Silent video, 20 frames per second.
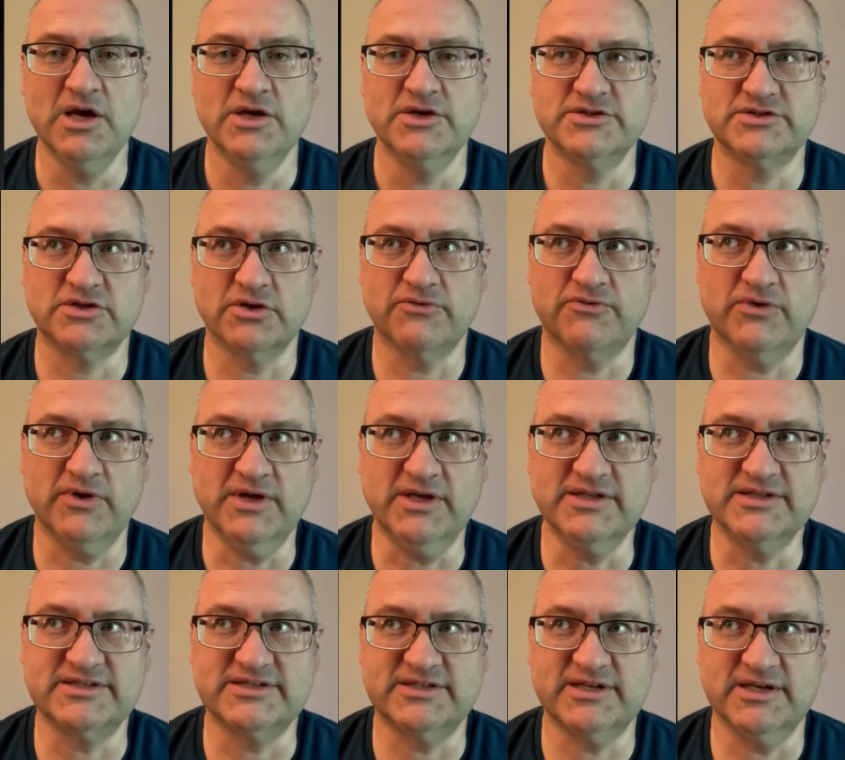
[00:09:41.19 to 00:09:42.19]
So for
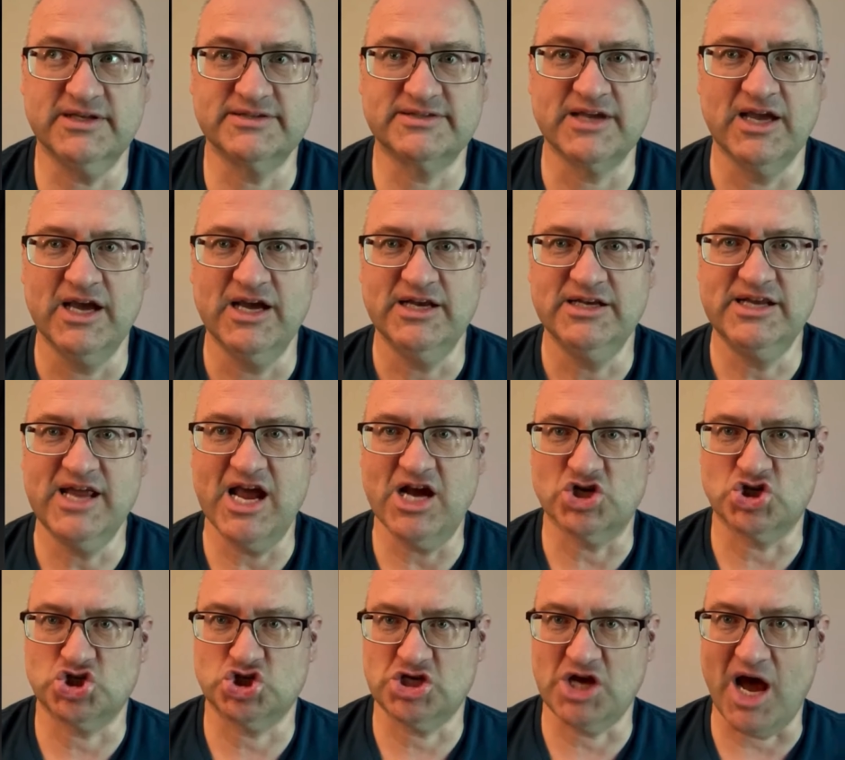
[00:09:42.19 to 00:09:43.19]
instance, der
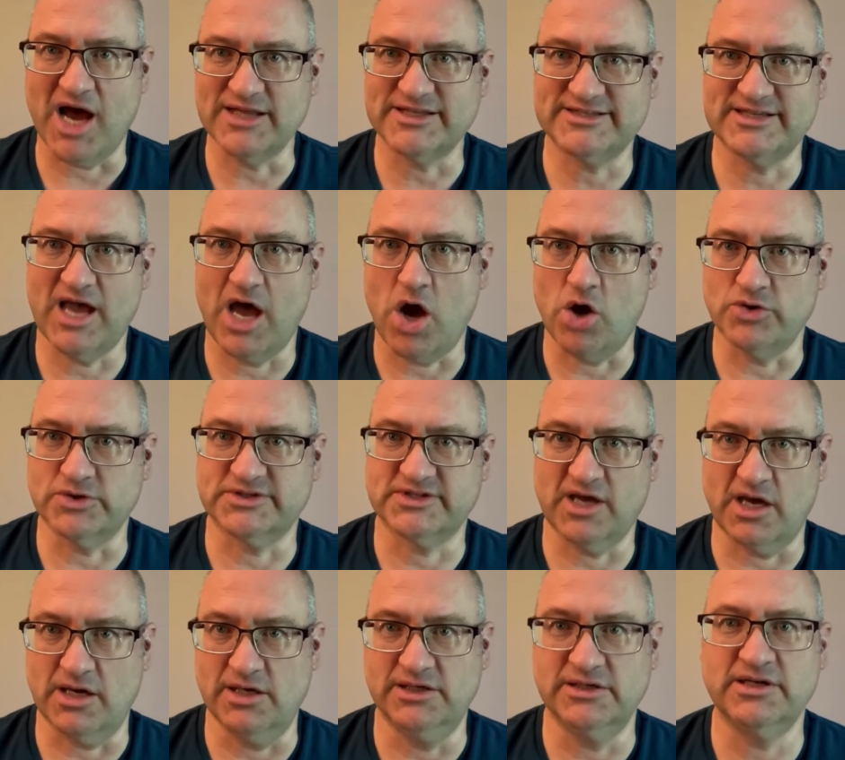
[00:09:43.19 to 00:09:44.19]

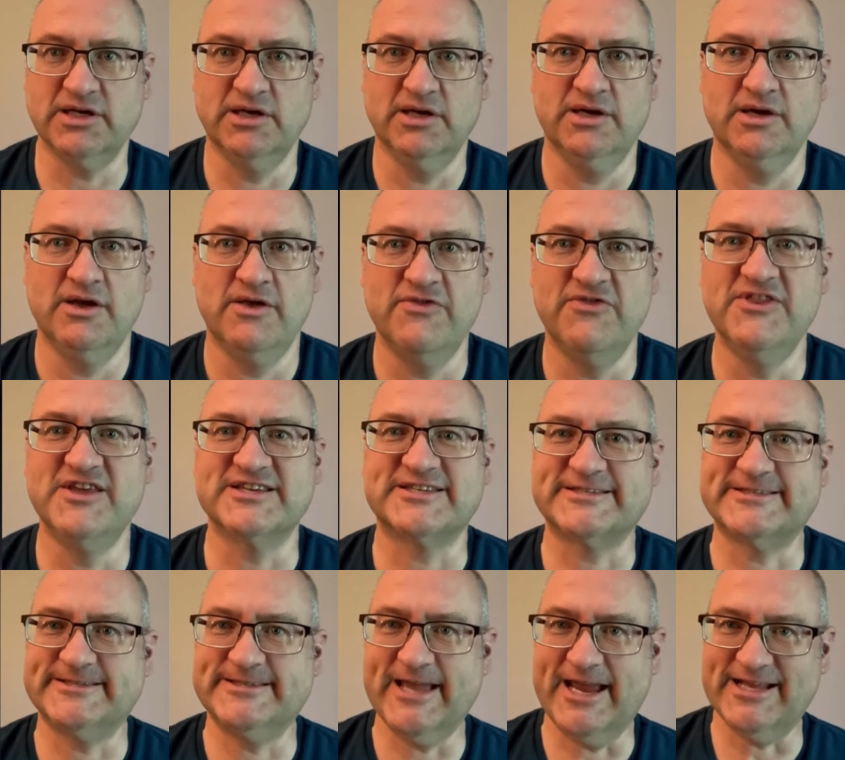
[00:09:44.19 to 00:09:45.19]
Staatshaushalt, the
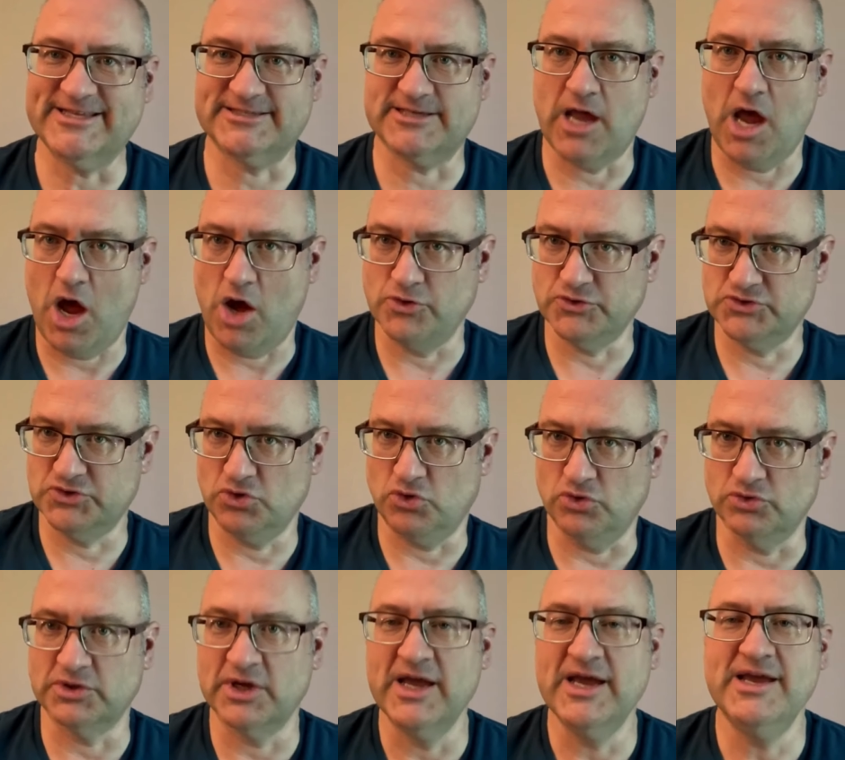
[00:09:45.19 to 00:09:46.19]
state's
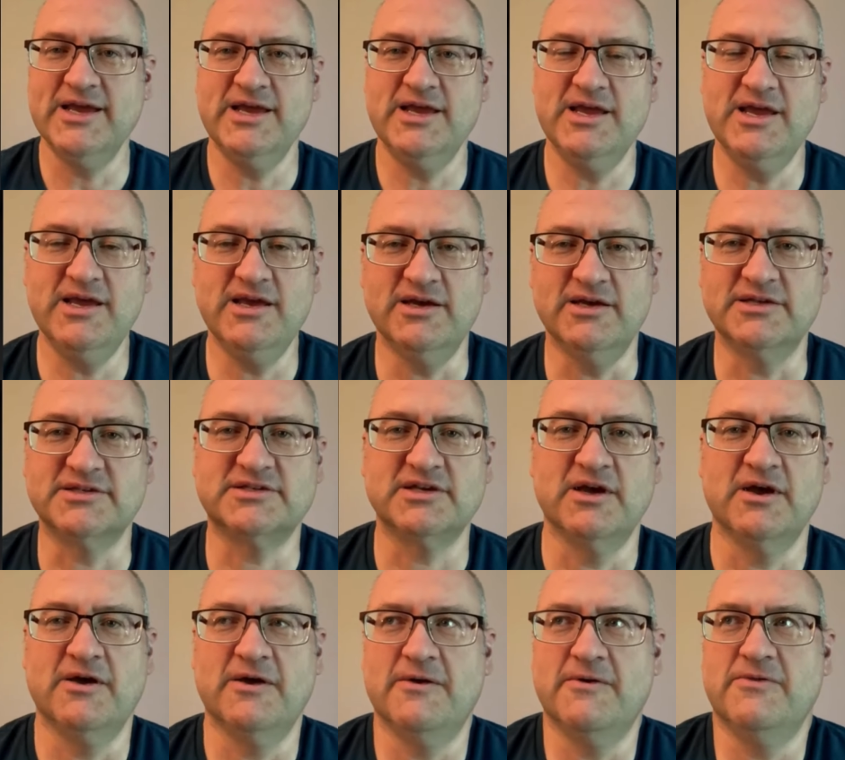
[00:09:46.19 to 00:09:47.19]
household, is
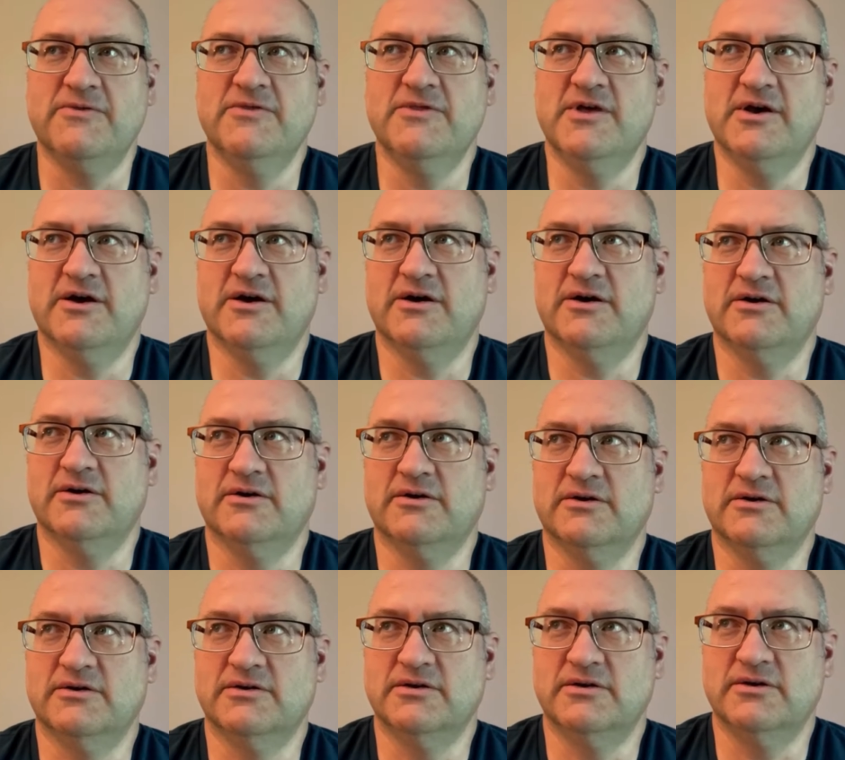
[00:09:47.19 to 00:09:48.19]
the
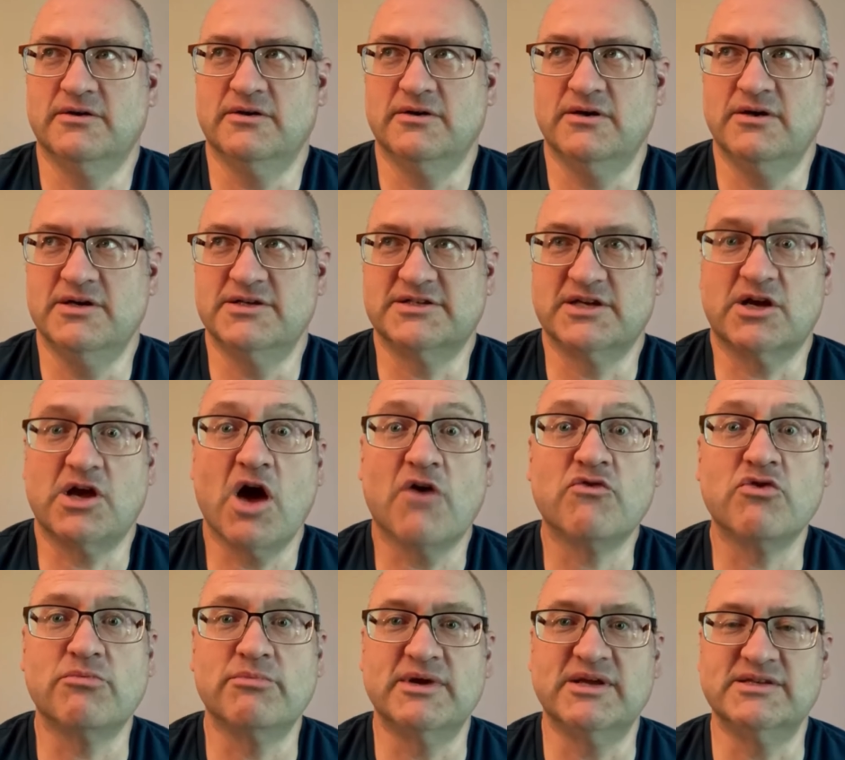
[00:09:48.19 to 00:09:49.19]
is a
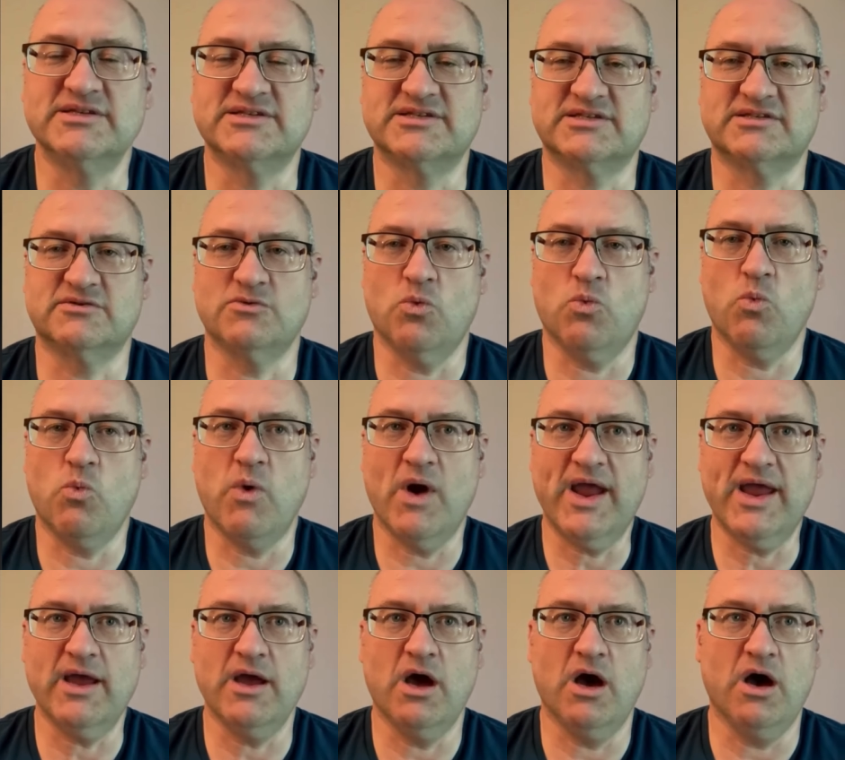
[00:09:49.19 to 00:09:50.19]
government's
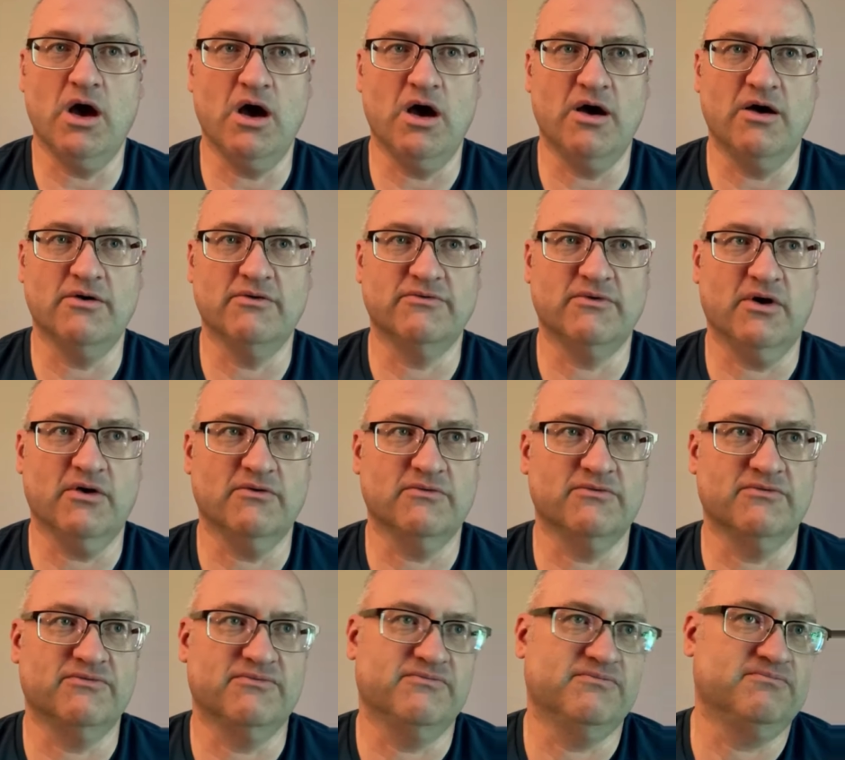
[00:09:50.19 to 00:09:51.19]
way of
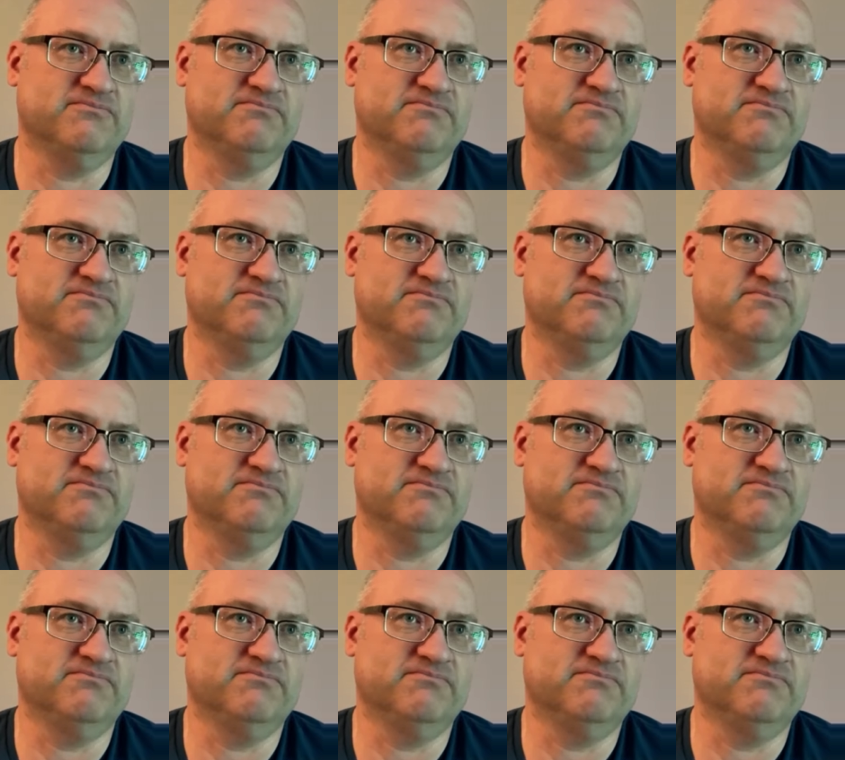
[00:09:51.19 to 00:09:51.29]
of